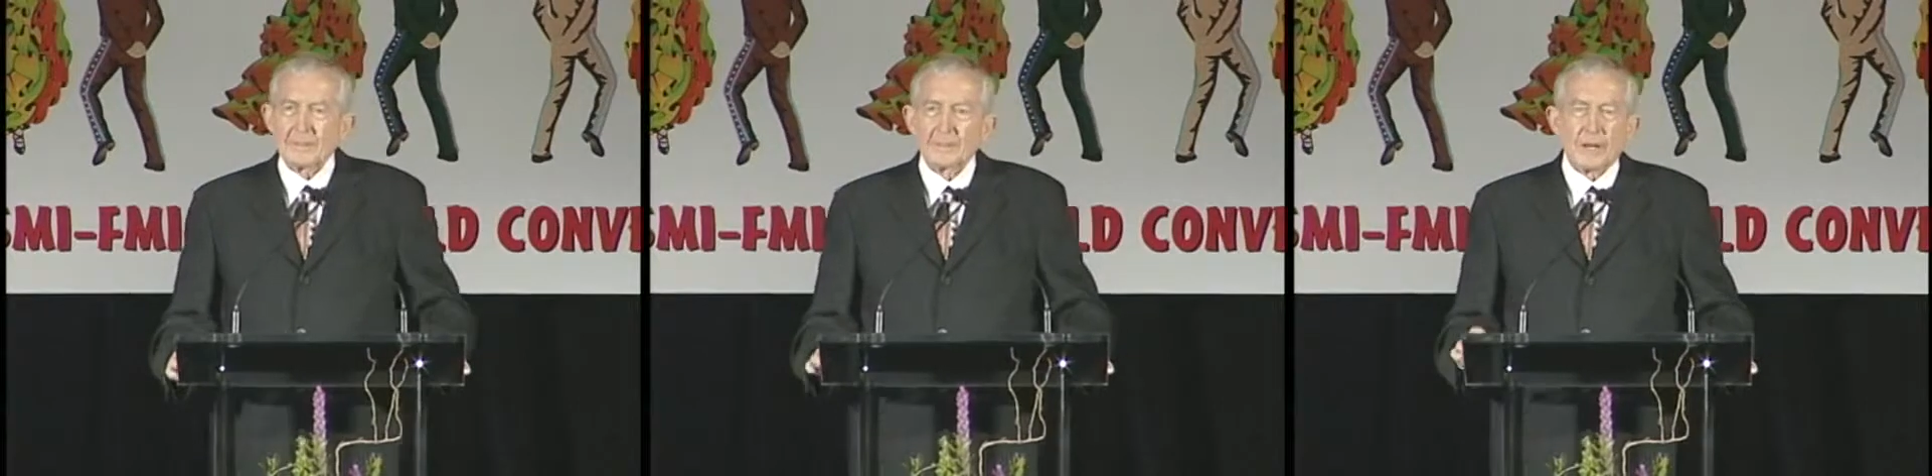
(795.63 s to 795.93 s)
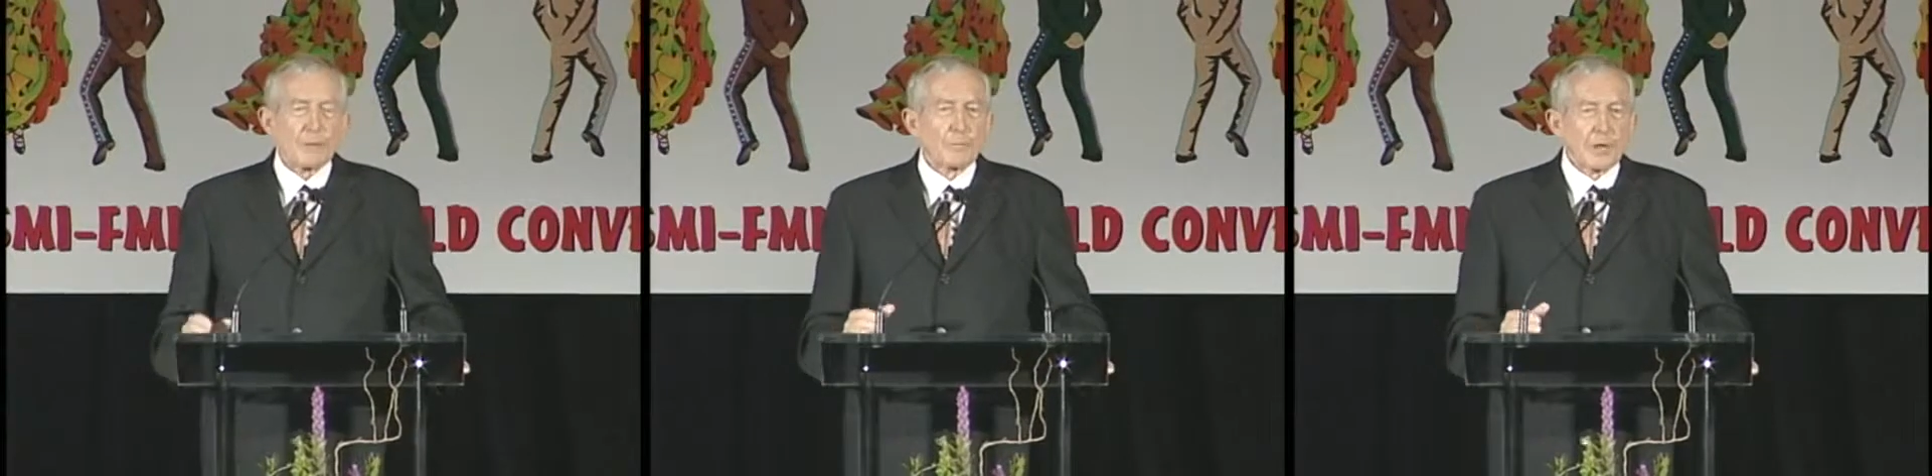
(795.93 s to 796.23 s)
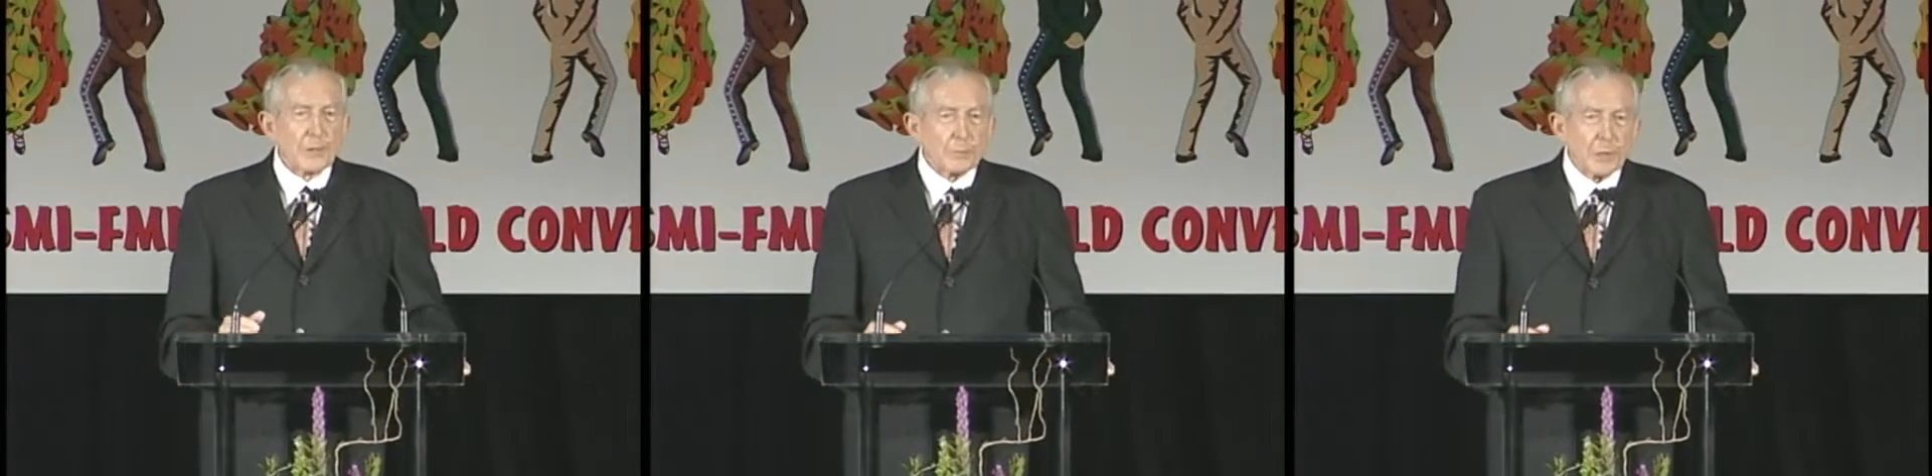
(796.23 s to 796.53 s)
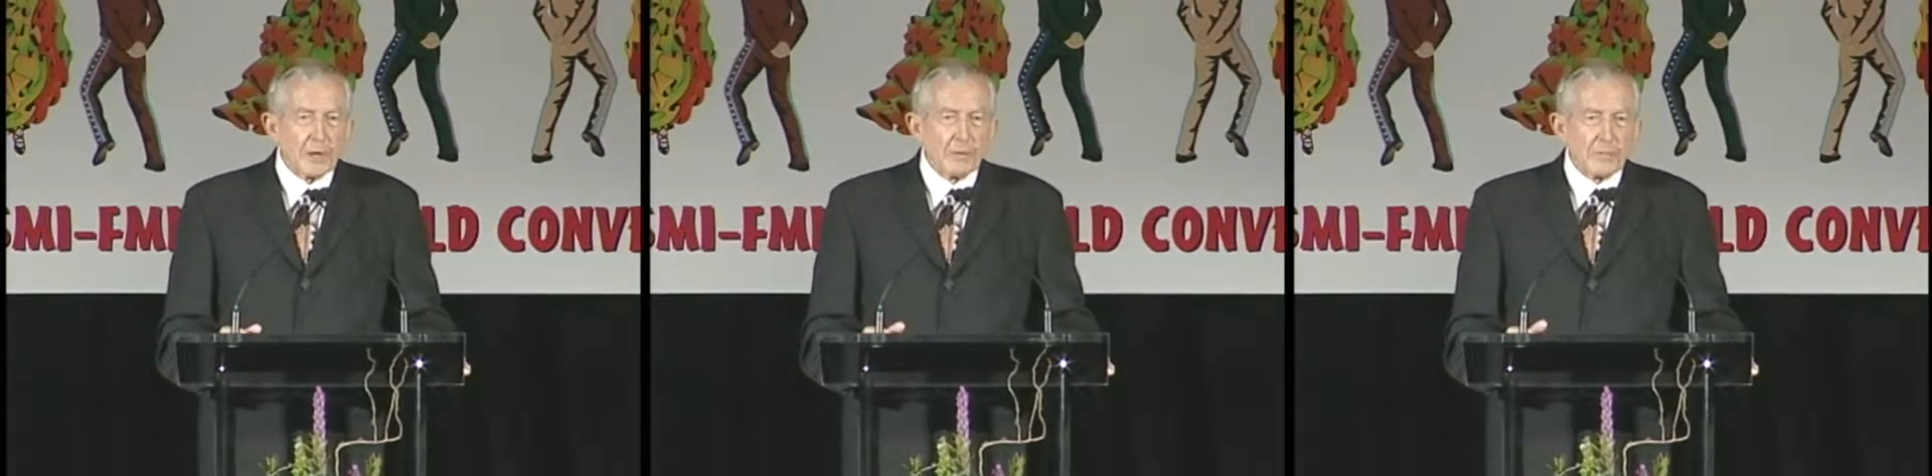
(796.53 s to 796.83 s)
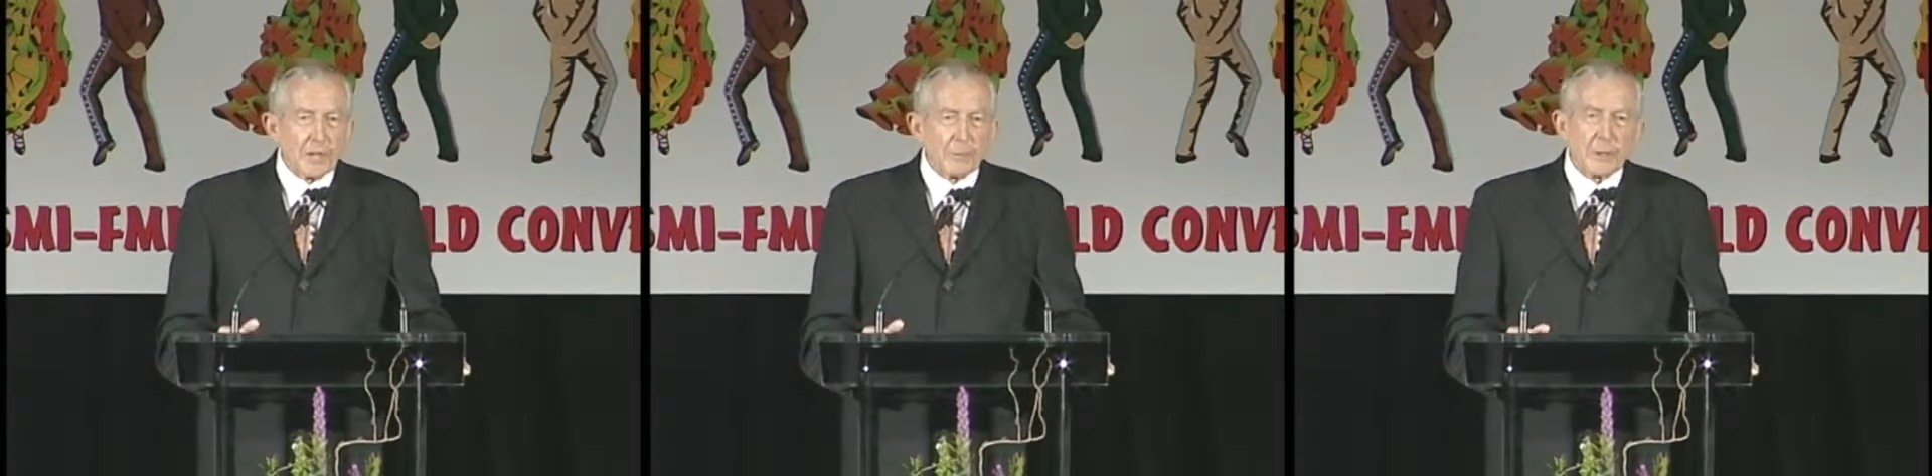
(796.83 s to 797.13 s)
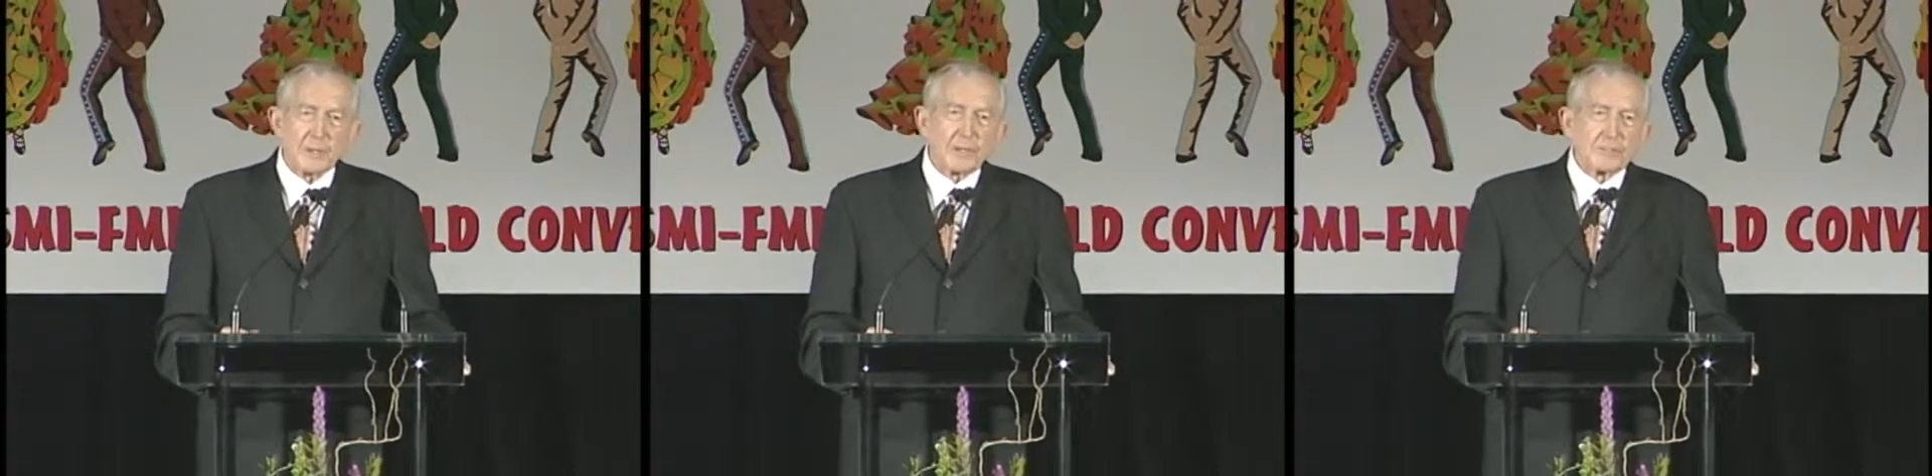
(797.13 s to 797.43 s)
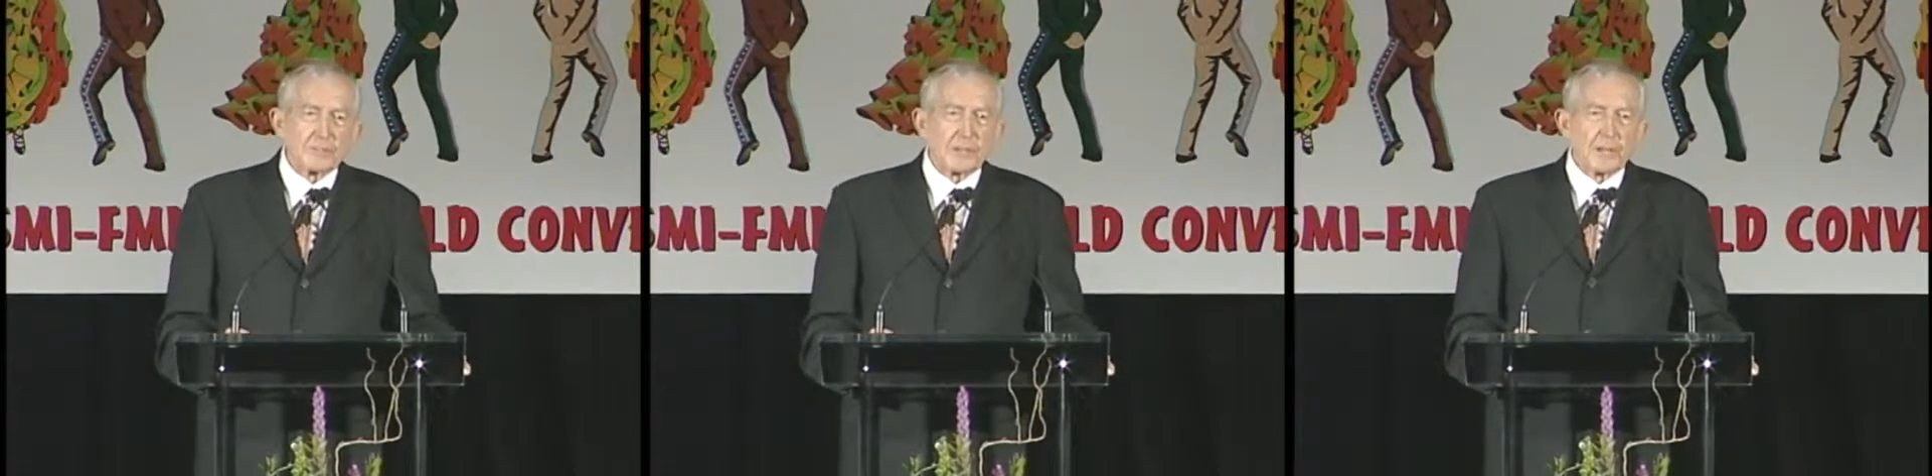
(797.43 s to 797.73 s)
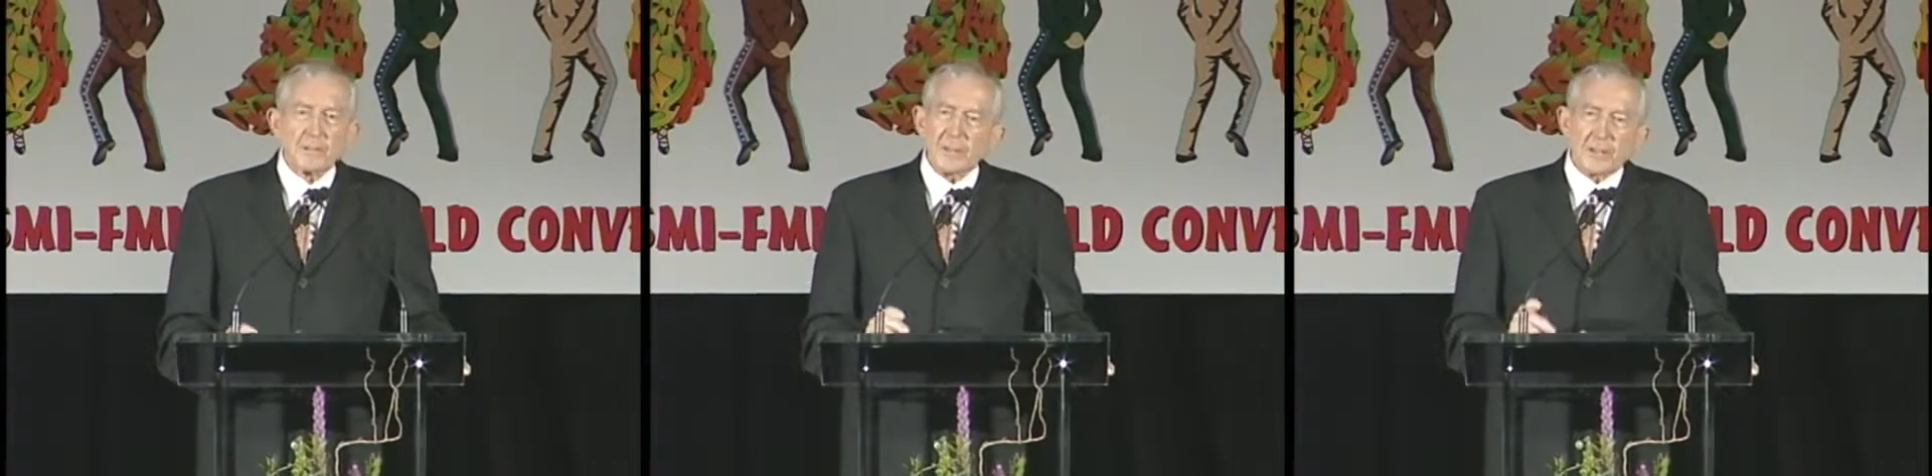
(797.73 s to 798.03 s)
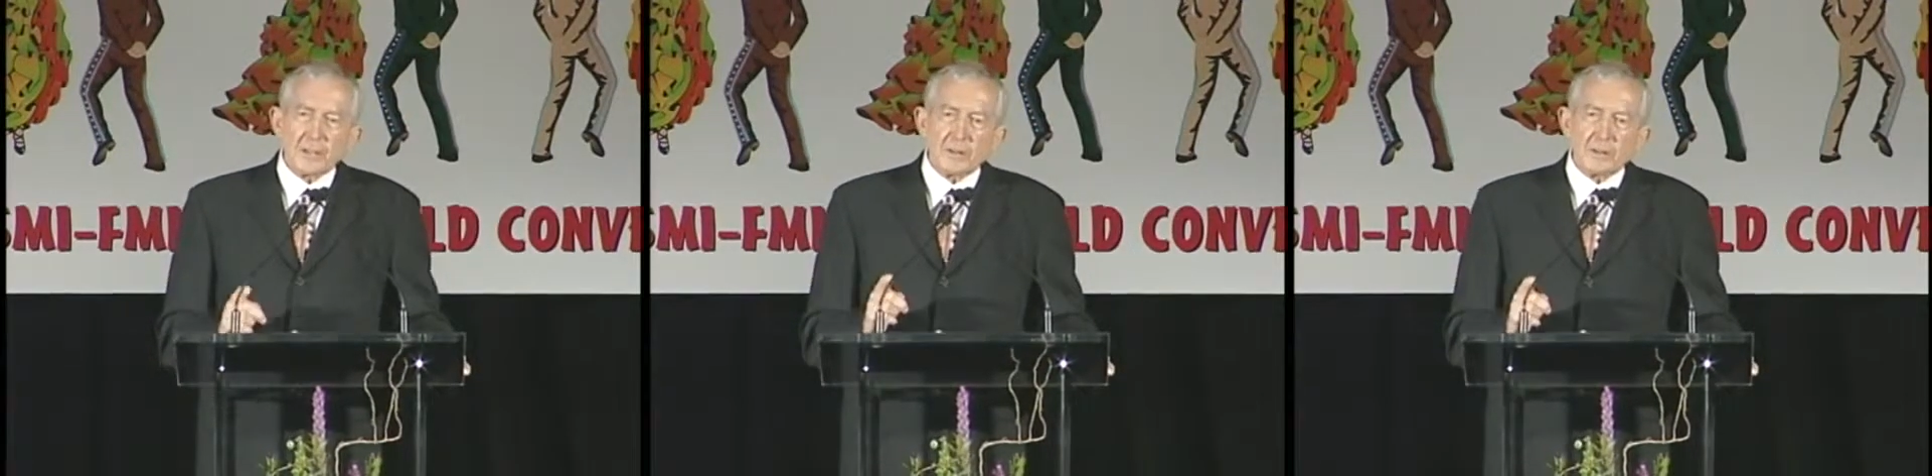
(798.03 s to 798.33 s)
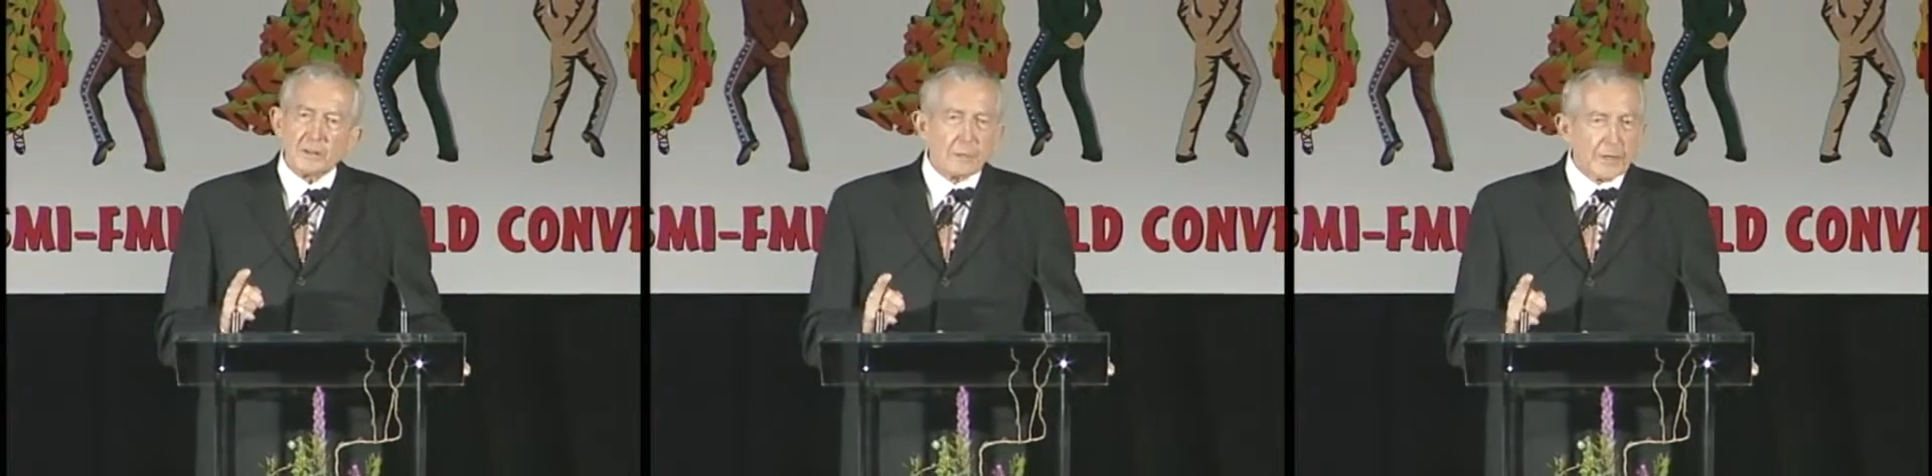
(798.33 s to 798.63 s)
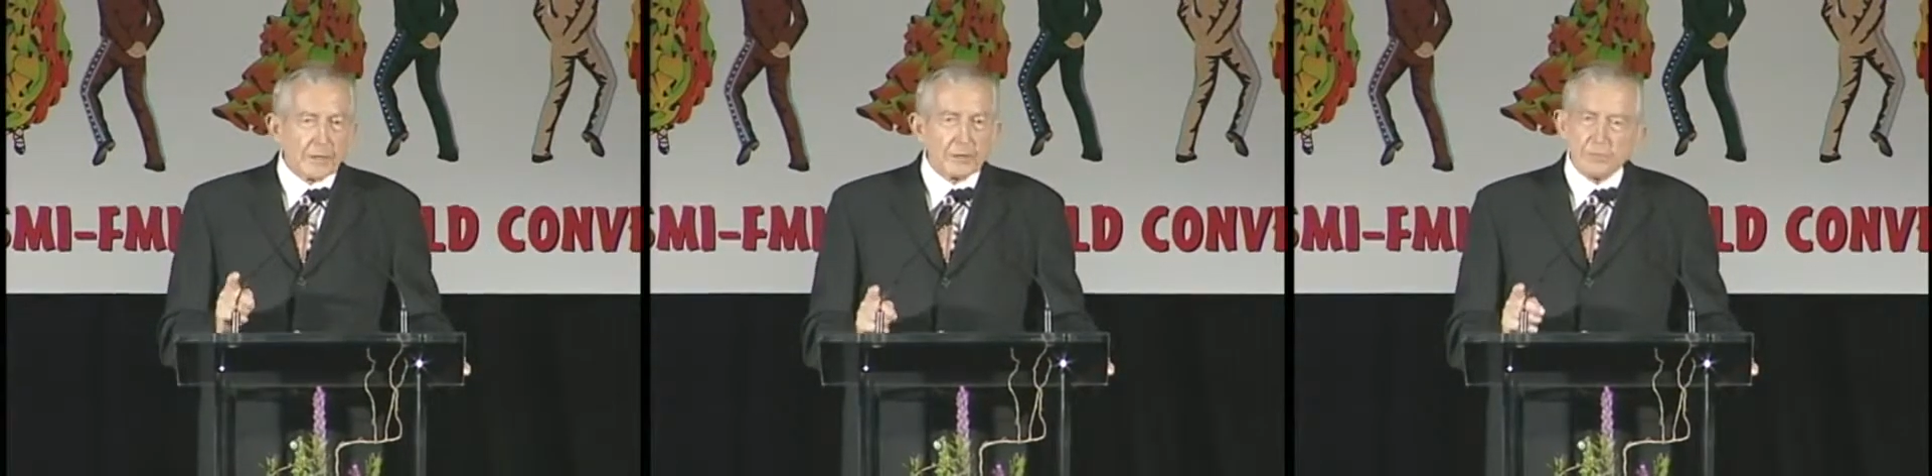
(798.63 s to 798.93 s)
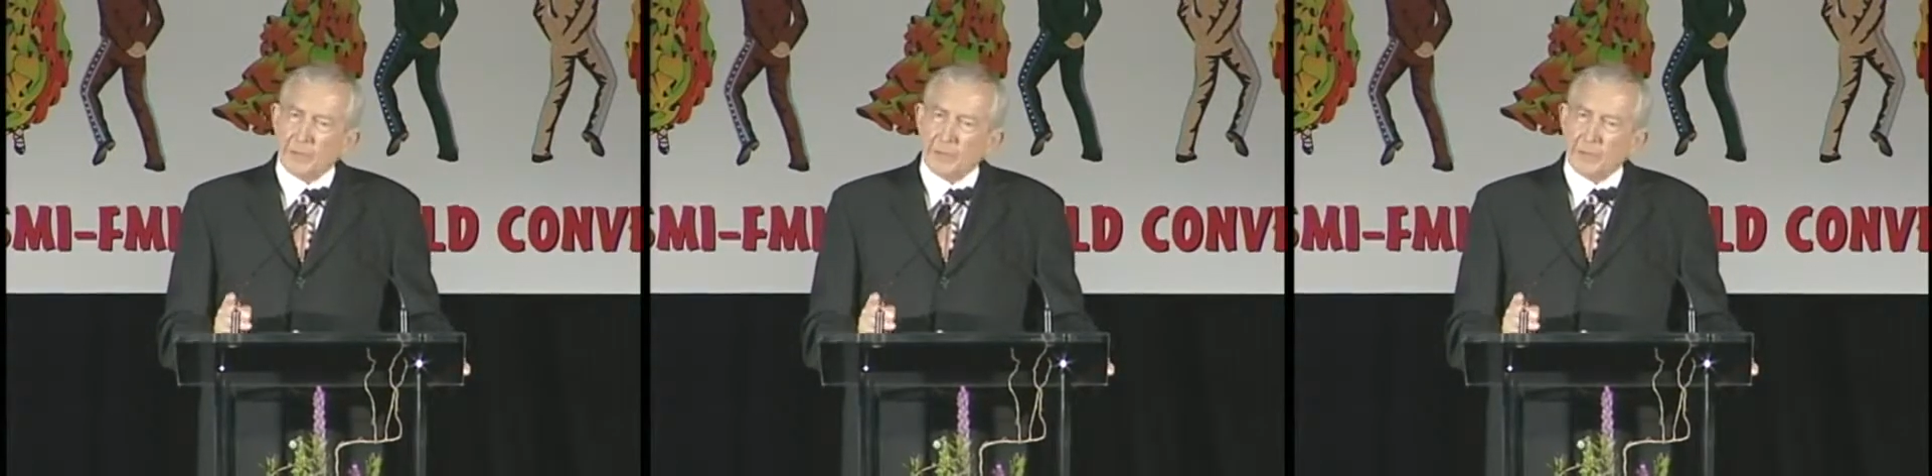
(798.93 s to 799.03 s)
I'm really proud of that because none of the other speakers that